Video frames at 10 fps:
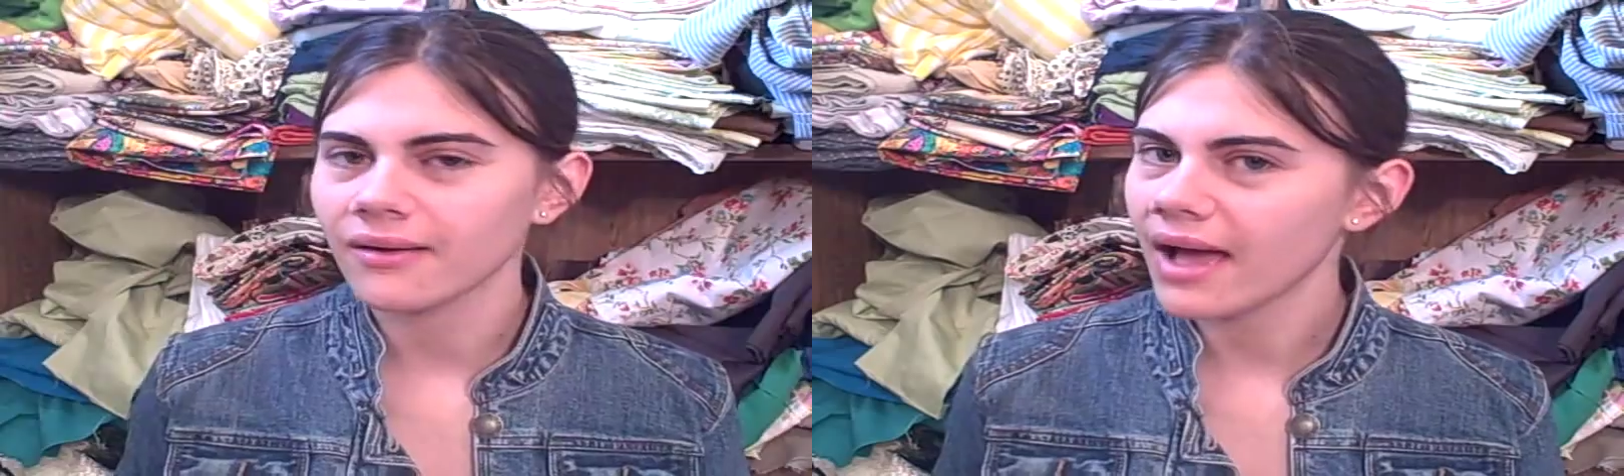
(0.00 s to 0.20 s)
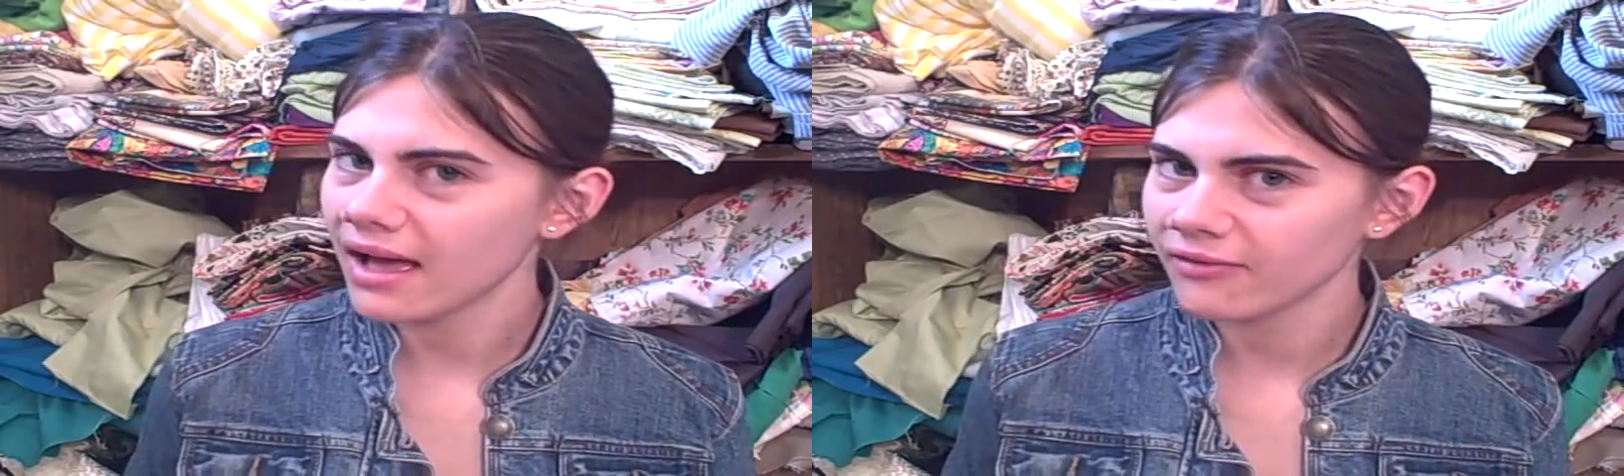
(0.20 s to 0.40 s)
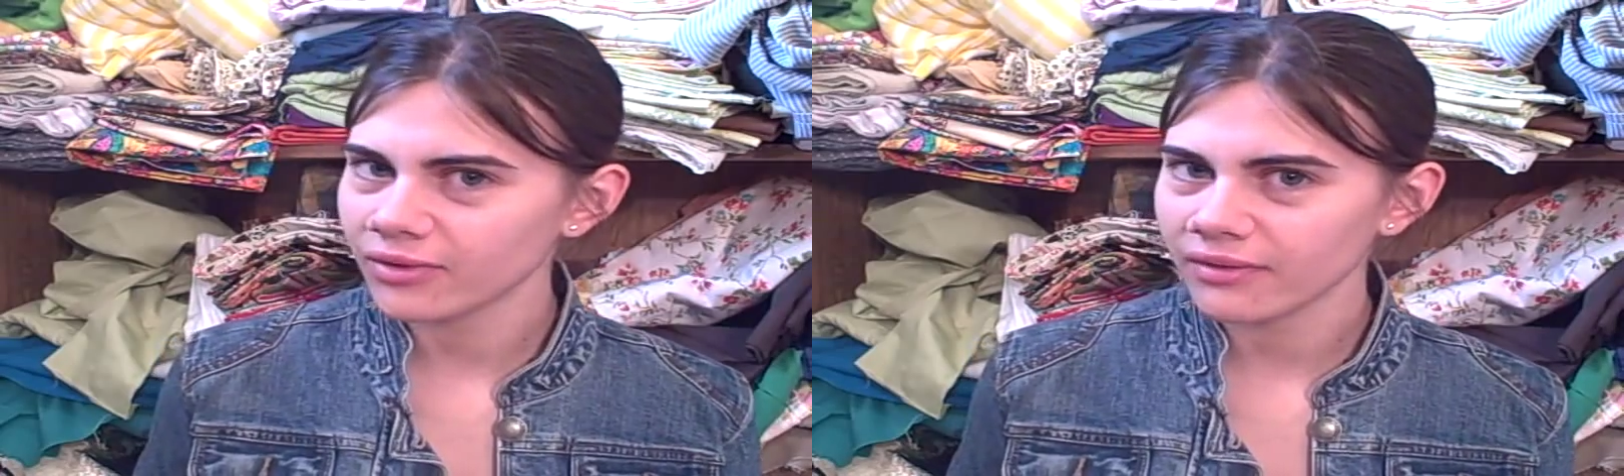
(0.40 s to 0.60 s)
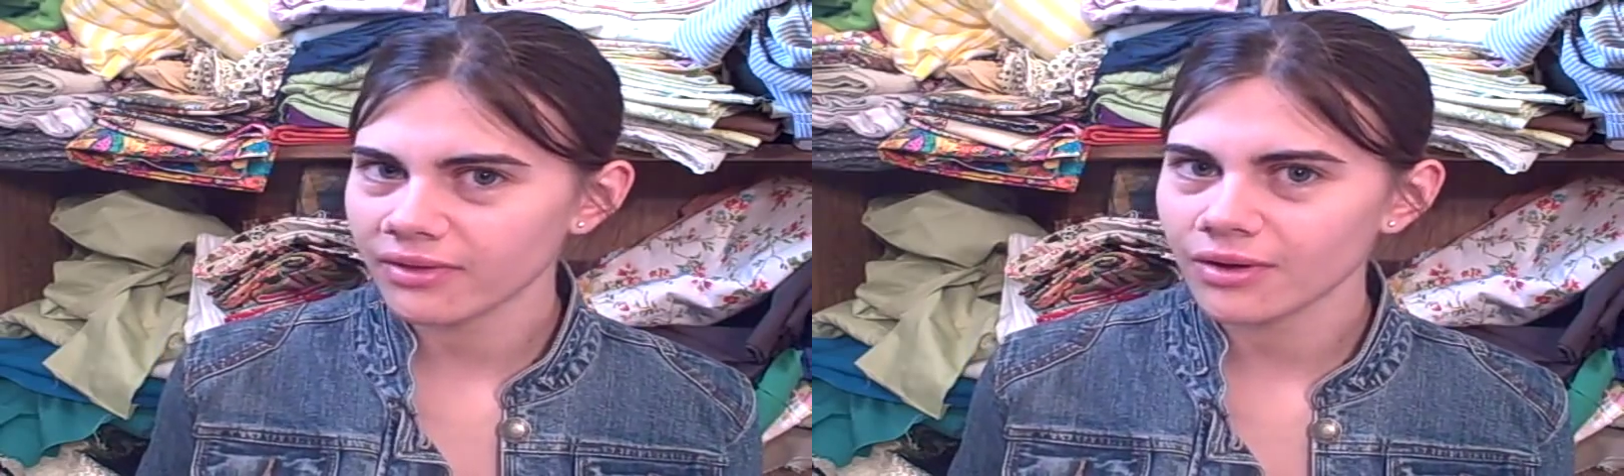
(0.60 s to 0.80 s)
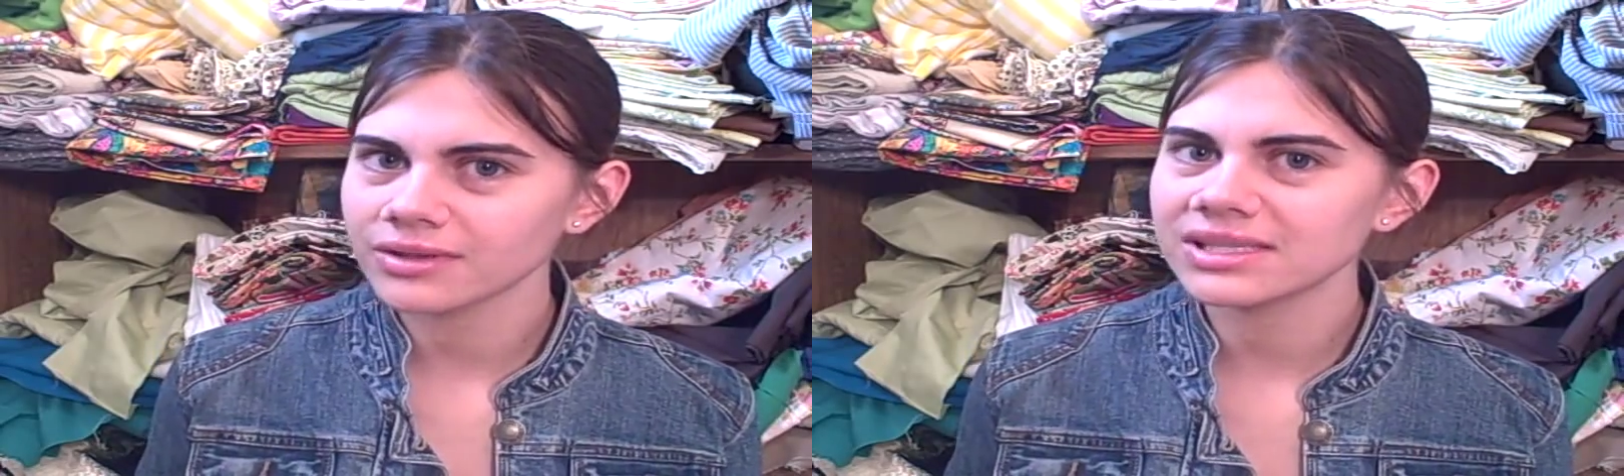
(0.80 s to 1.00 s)
don't have one of
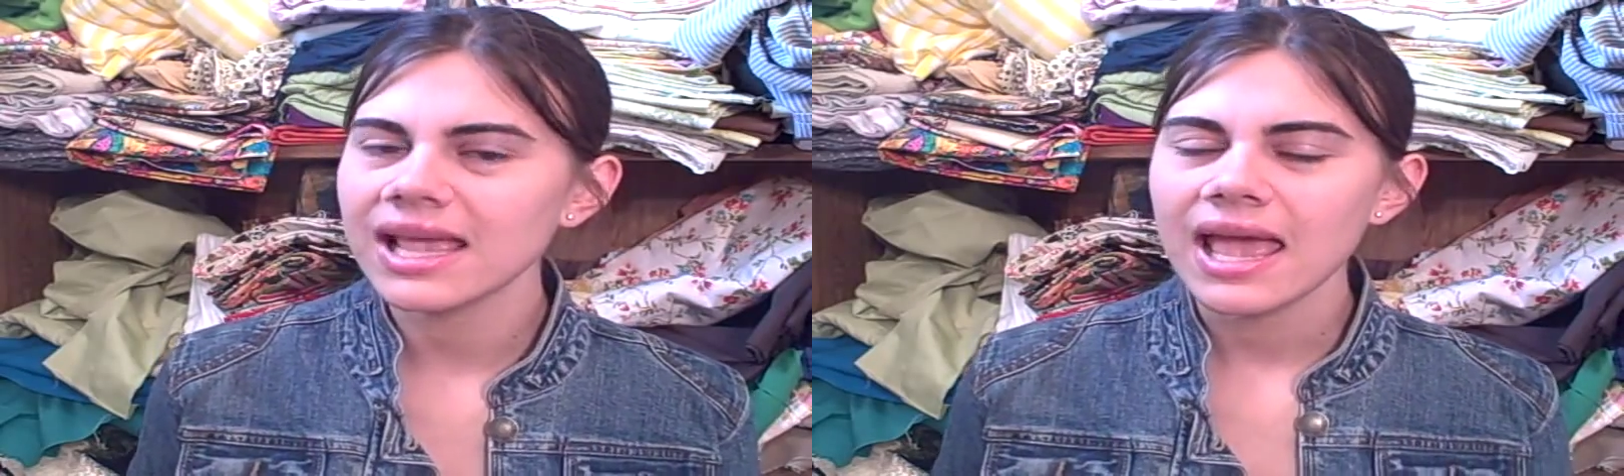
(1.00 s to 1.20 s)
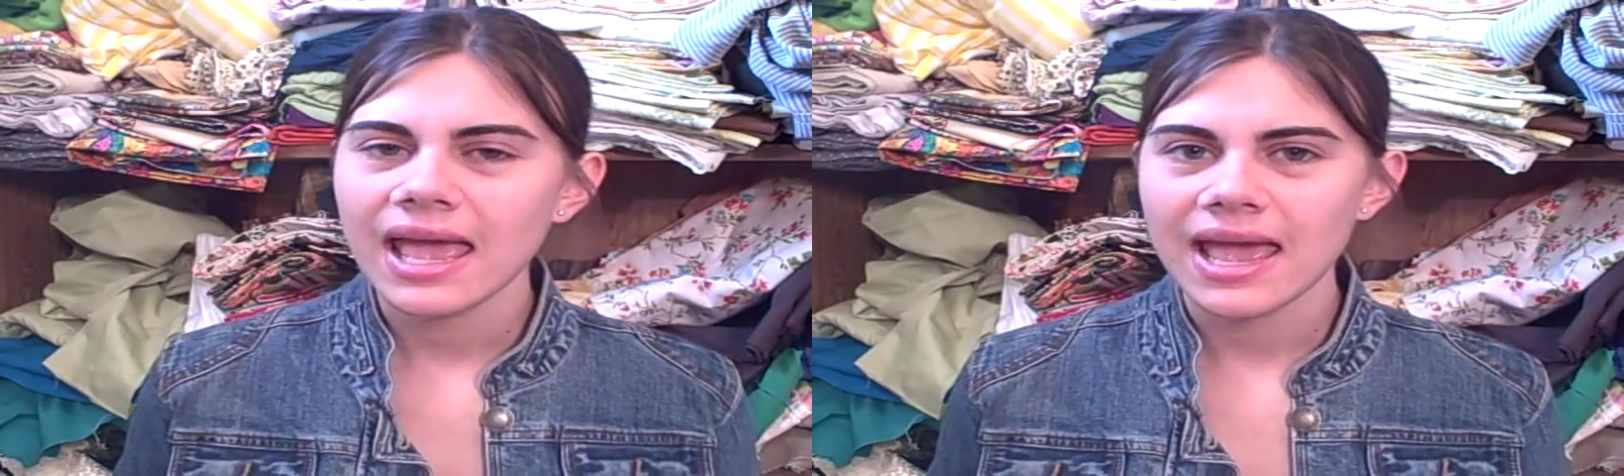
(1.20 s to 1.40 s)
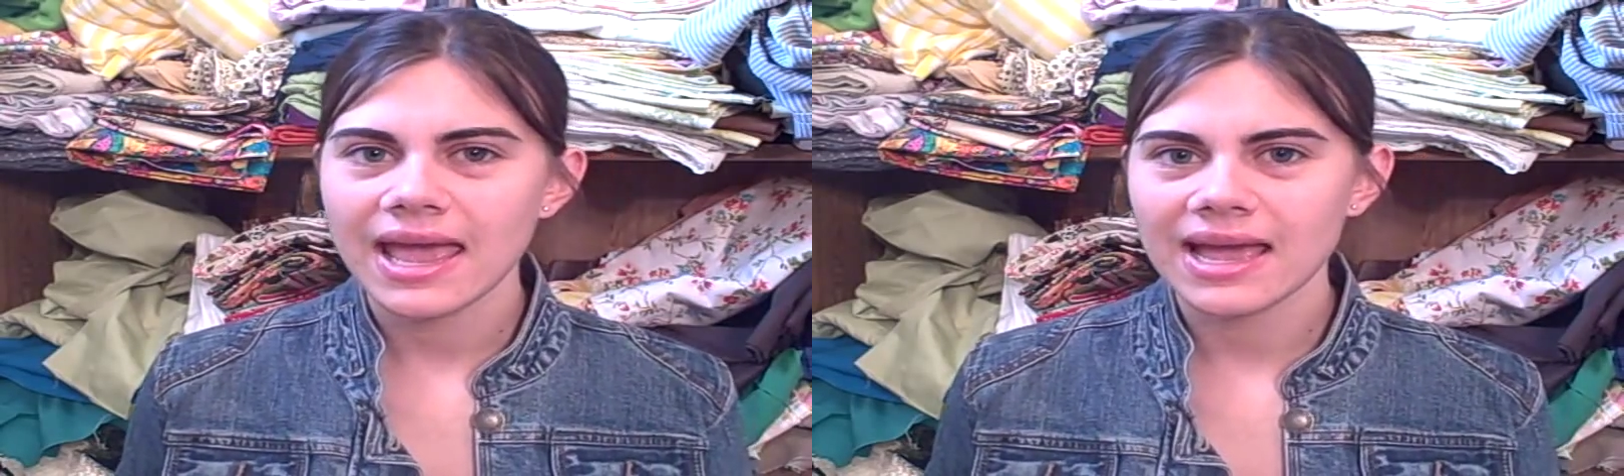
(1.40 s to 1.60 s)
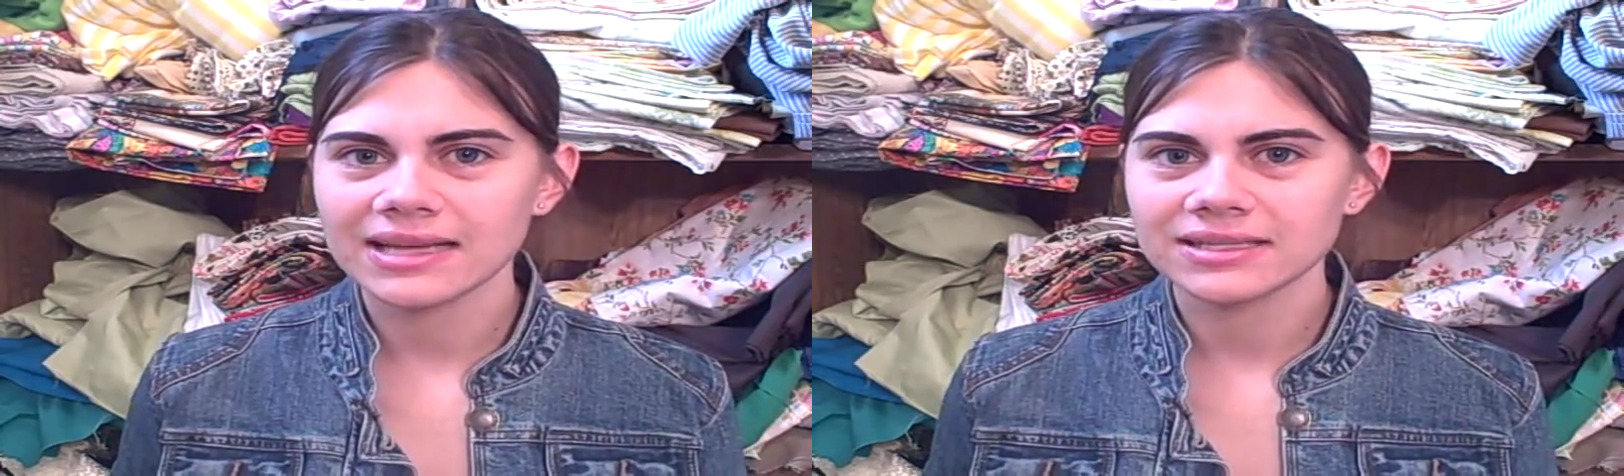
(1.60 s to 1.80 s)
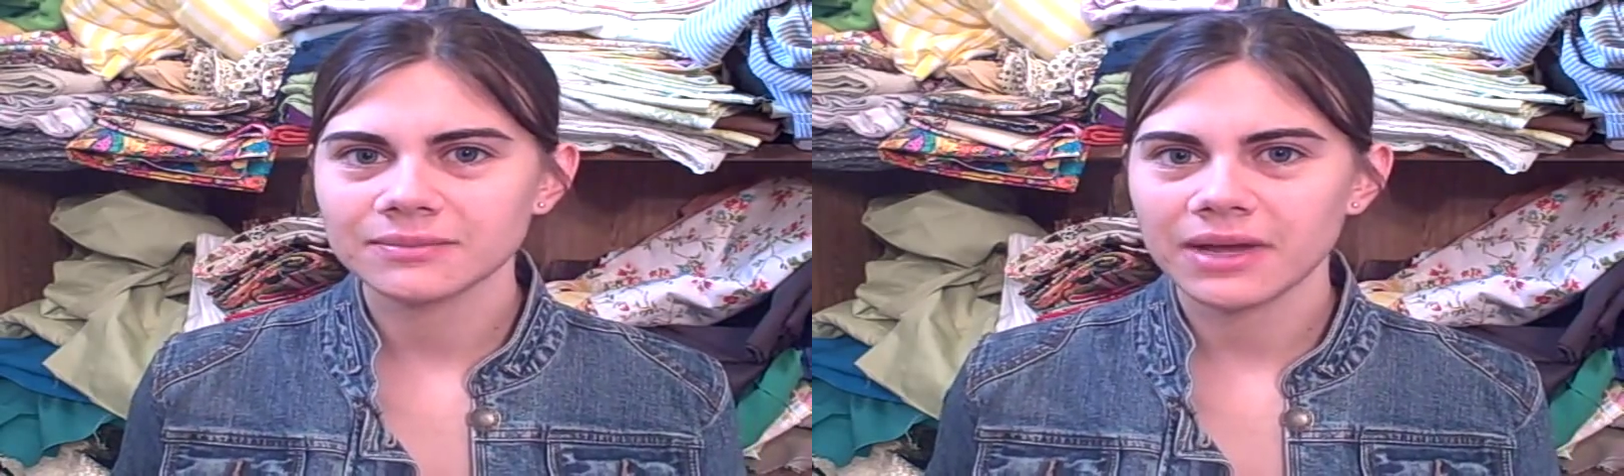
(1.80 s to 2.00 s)
those
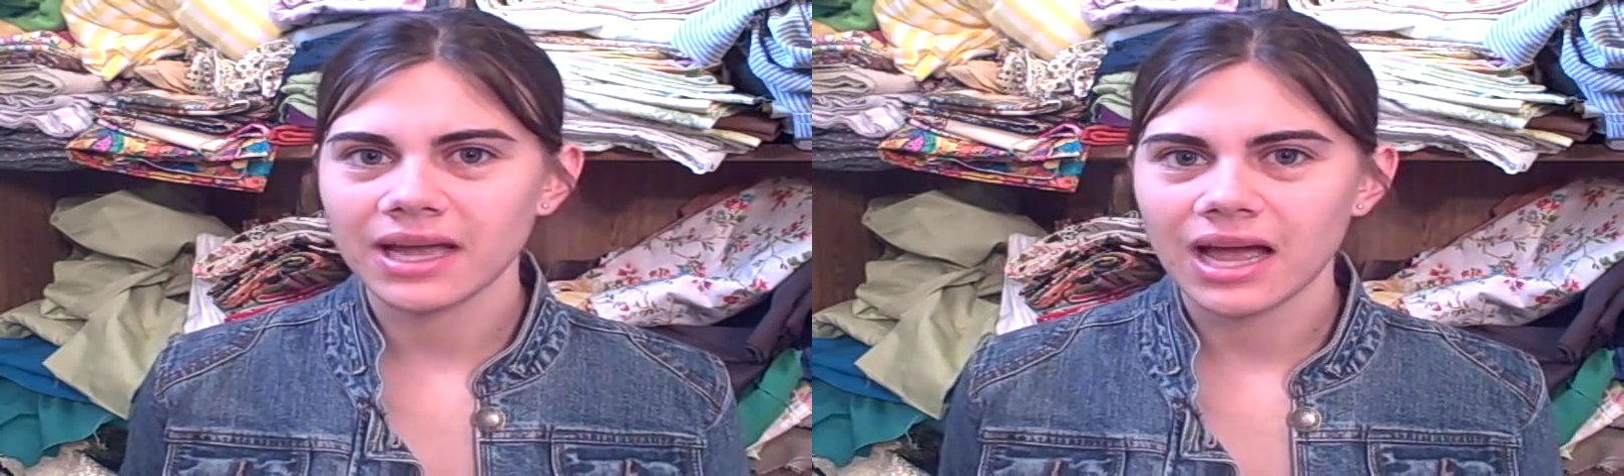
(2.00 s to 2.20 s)
and my